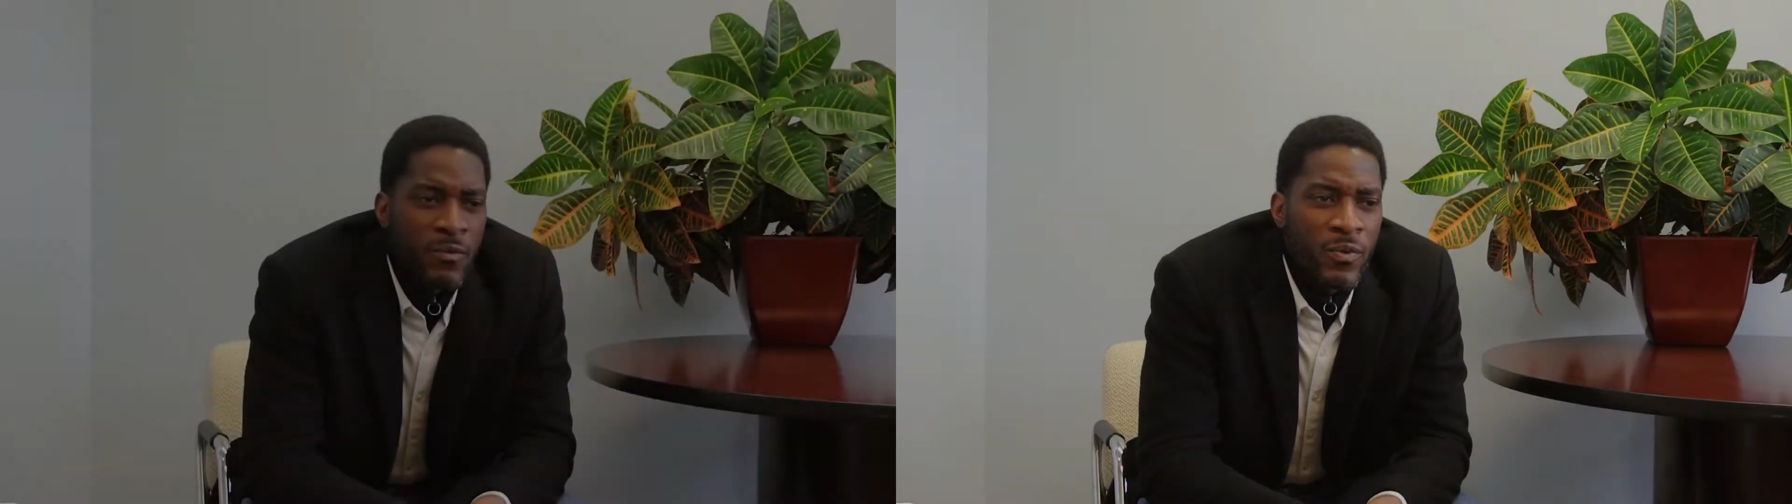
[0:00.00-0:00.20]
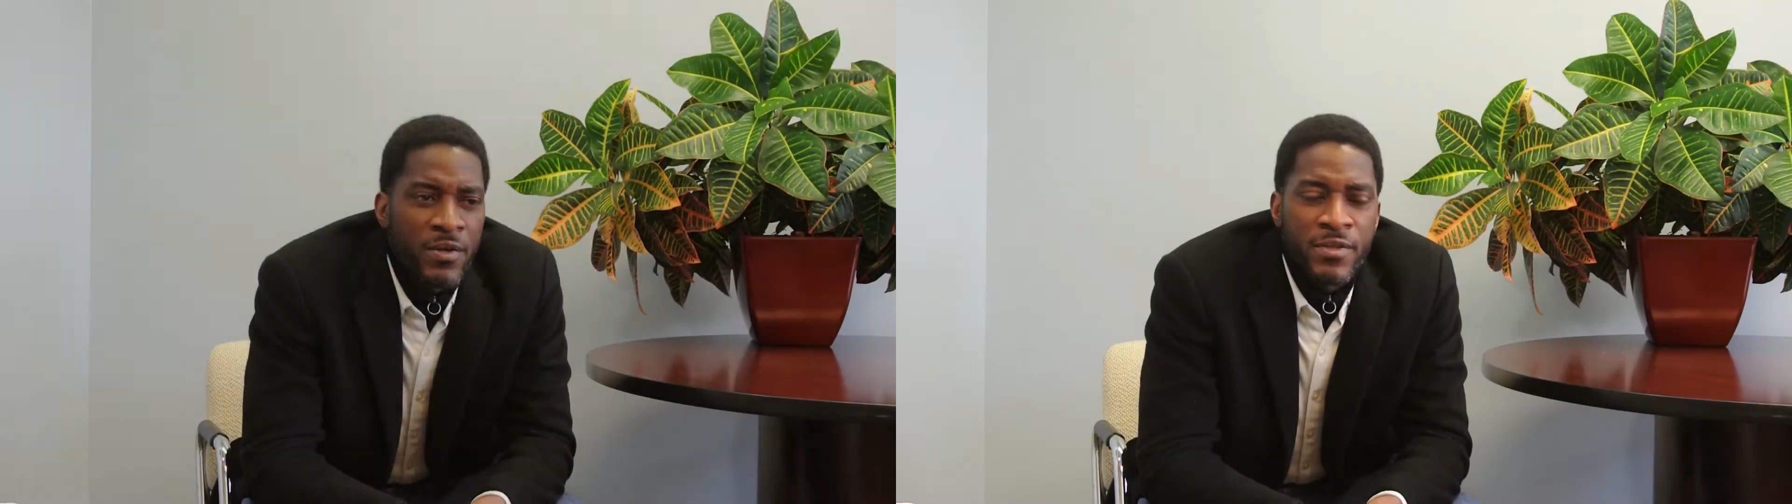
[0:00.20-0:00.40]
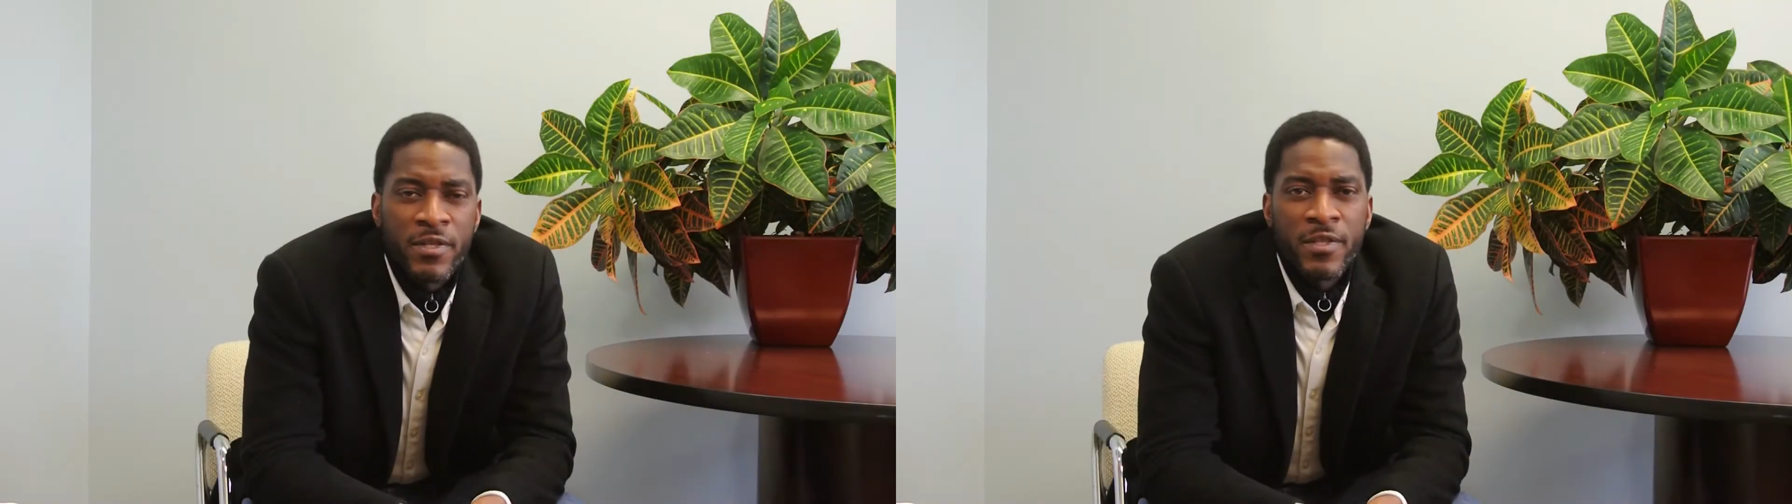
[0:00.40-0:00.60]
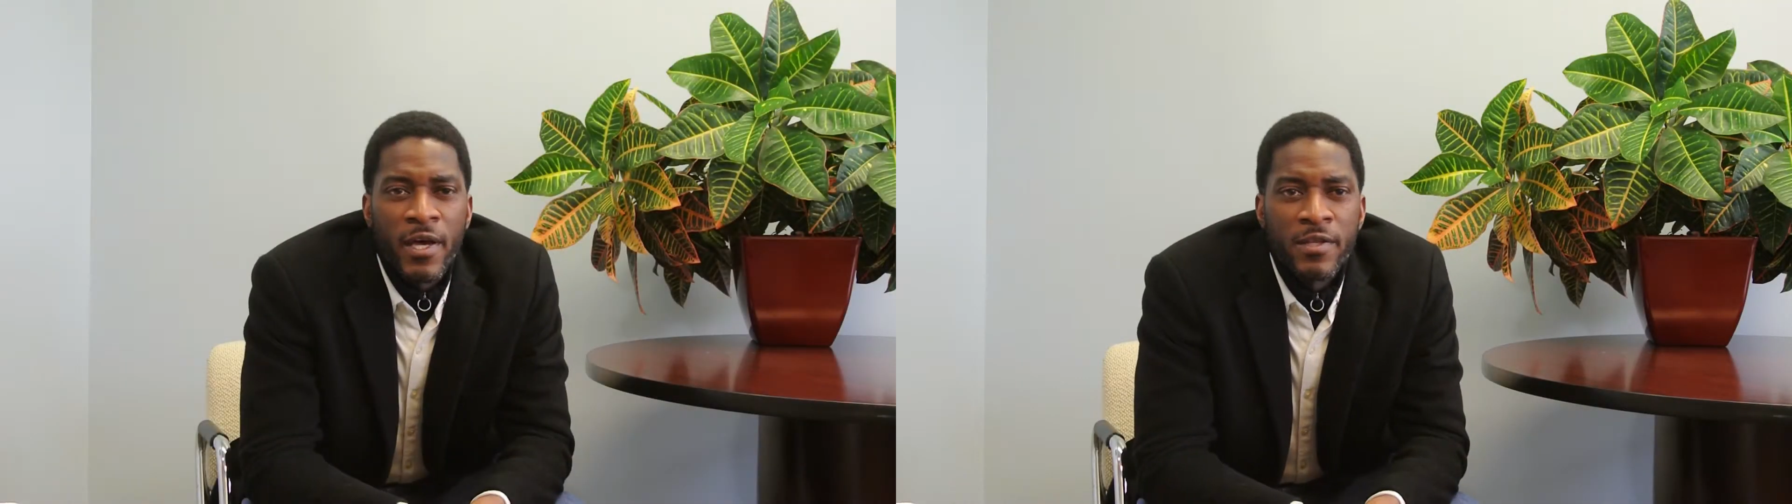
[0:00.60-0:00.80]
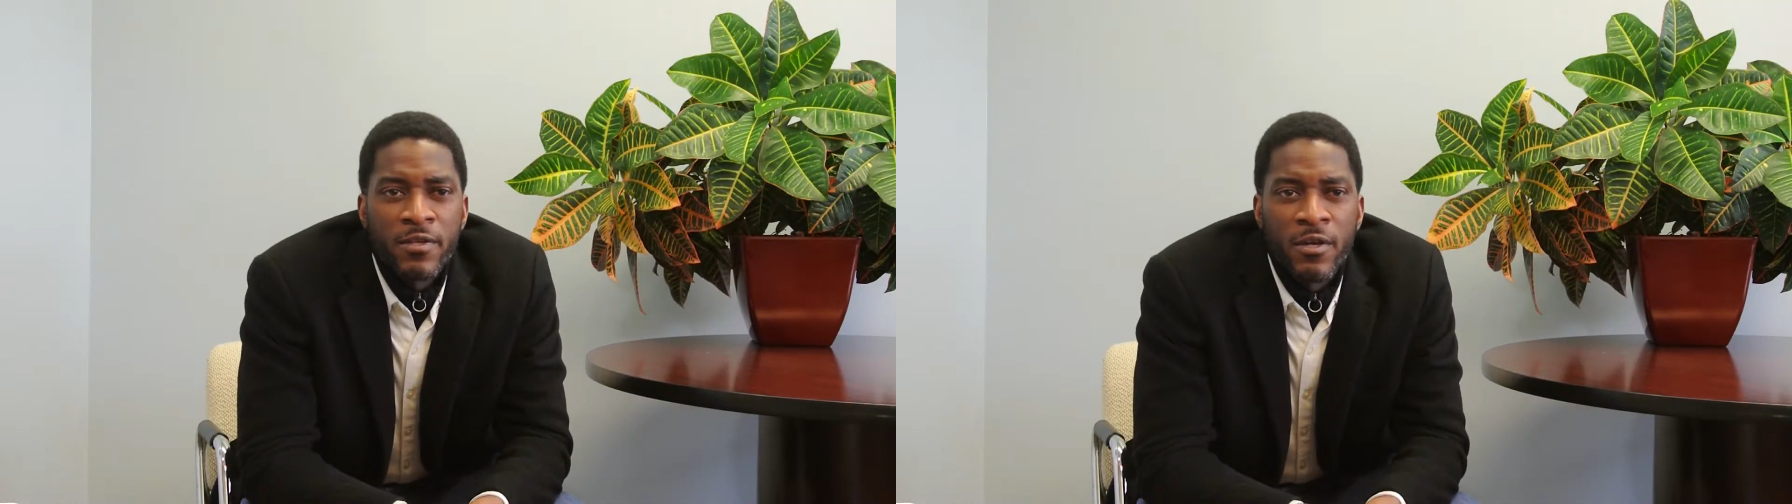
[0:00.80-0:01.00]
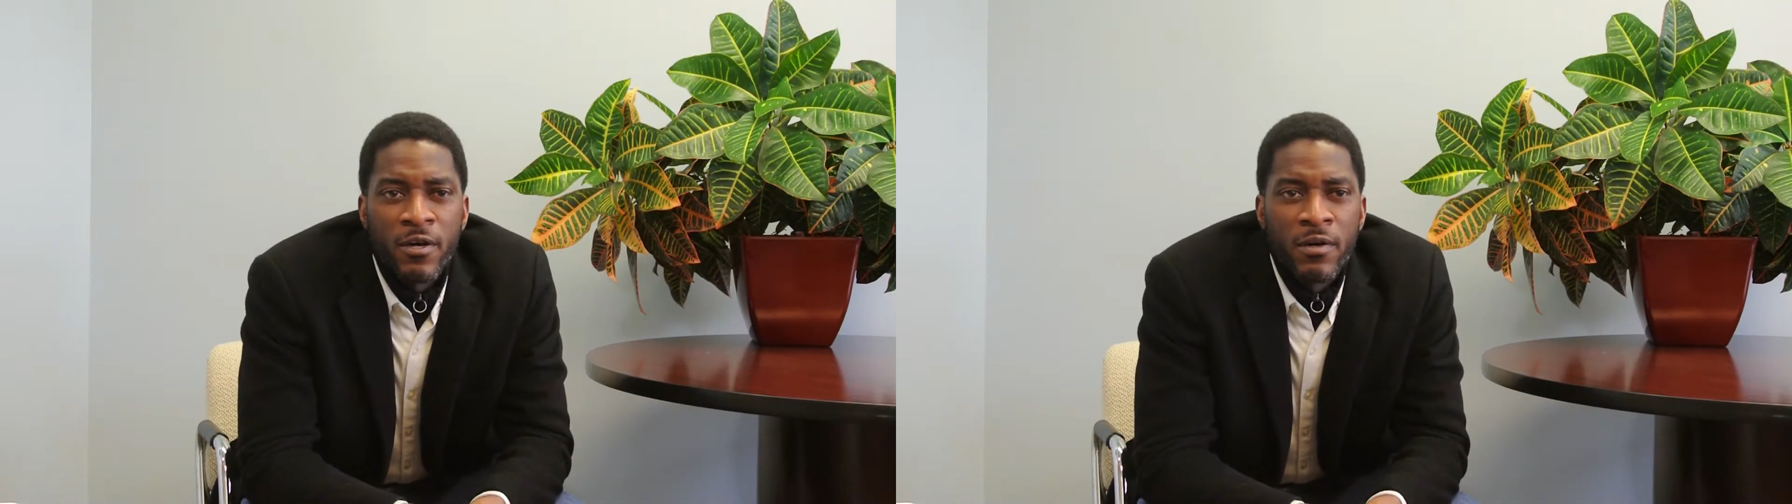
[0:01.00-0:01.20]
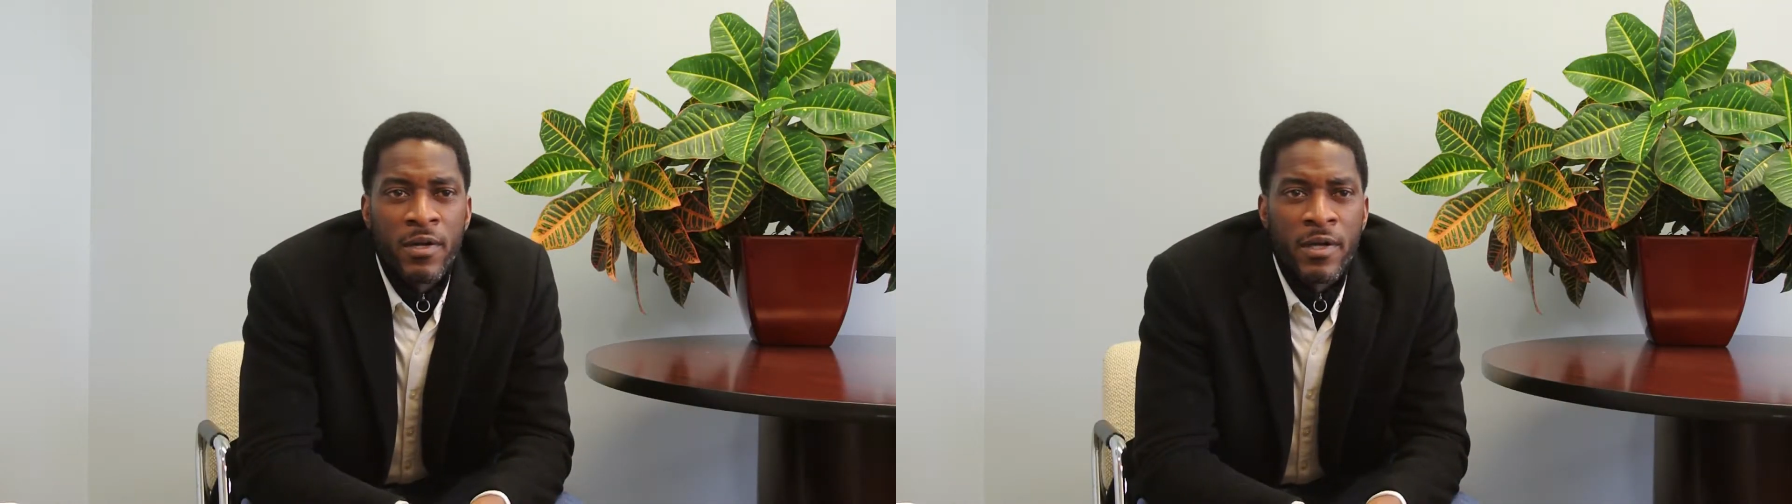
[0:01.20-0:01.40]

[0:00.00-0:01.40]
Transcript: one thing that, you know,